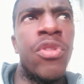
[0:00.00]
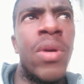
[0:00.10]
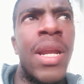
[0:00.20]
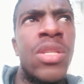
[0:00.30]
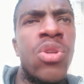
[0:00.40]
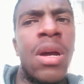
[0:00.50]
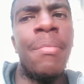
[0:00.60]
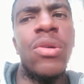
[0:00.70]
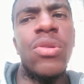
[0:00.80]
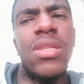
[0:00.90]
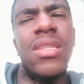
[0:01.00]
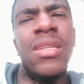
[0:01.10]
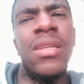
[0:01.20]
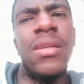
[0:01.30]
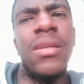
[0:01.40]
when I talk about
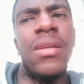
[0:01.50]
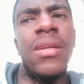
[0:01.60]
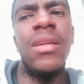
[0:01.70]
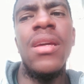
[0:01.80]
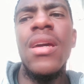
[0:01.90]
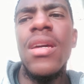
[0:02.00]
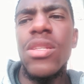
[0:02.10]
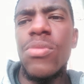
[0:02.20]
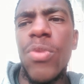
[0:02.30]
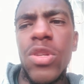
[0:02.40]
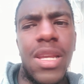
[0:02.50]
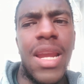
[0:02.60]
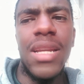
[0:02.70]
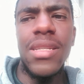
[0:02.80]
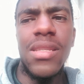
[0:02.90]
sports
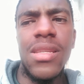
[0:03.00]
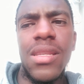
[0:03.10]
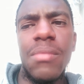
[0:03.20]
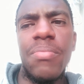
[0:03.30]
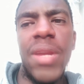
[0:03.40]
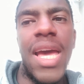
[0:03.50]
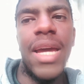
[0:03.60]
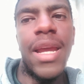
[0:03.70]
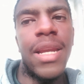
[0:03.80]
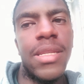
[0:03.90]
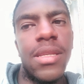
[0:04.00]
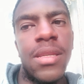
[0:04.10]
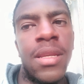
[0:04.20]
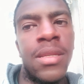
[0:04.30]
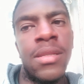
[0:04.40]
analysis and player
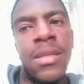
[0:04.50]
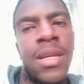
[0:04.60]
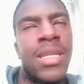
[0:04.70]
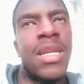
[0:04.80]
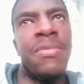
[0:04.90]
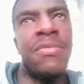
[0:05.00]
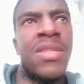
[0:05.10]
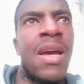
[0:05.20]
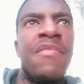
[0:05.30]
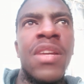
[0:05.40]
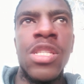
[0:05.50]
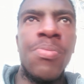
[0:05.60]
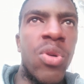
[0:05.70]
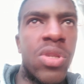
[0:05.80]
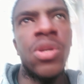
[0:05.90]
analysis and that type of stuff. It gets
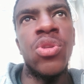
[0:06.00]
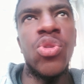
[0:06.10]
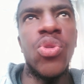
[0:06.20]
posted on